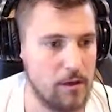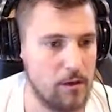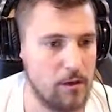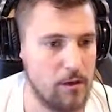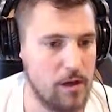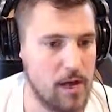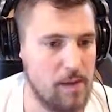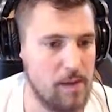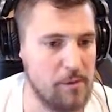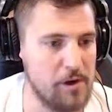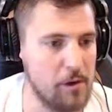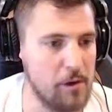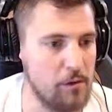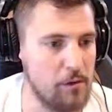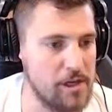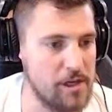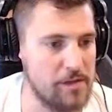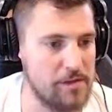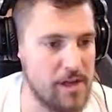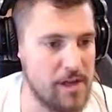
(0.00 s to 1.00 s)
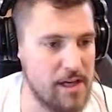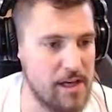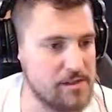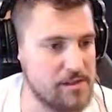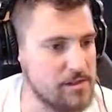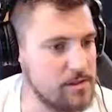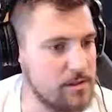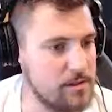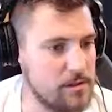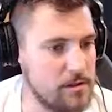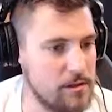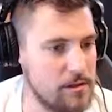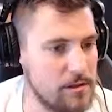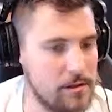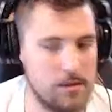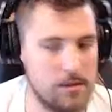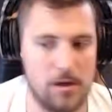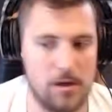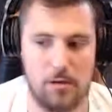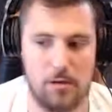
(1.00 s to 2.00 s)
And we don't need this.
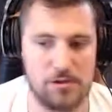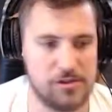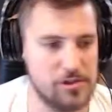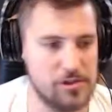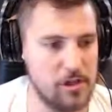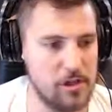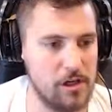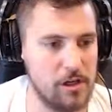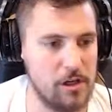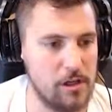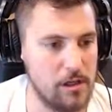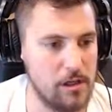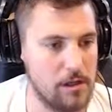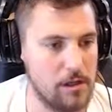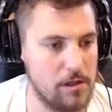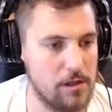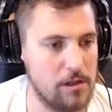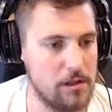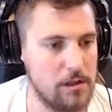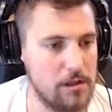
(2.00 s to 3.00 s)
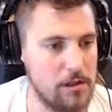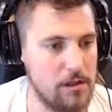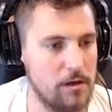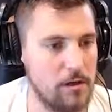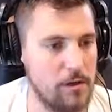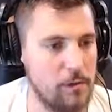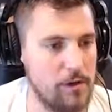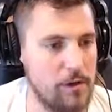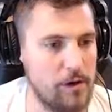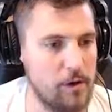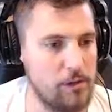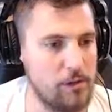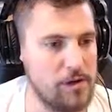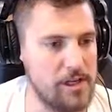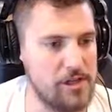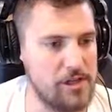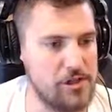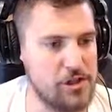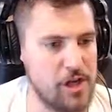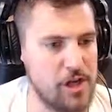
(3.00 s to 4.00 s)
No, sir. We don't
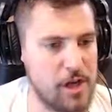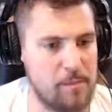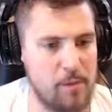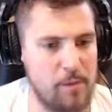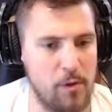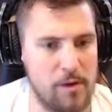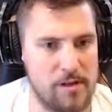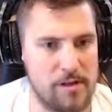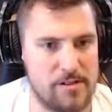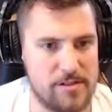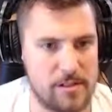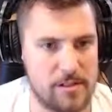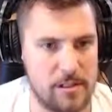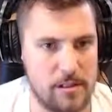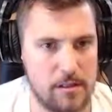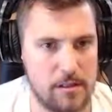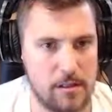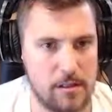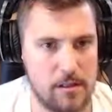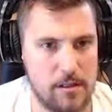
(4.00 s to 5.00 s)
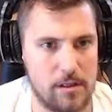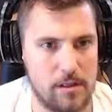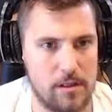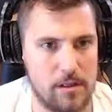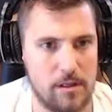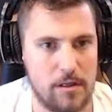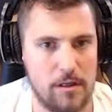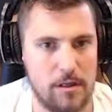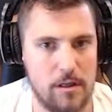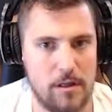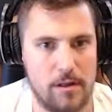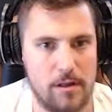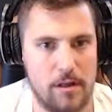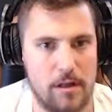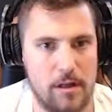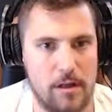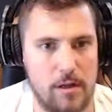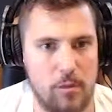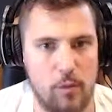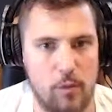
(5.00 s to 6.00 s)
need checkpoints.
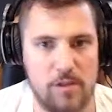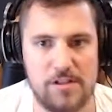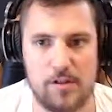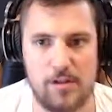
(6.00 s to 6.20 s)
What's in the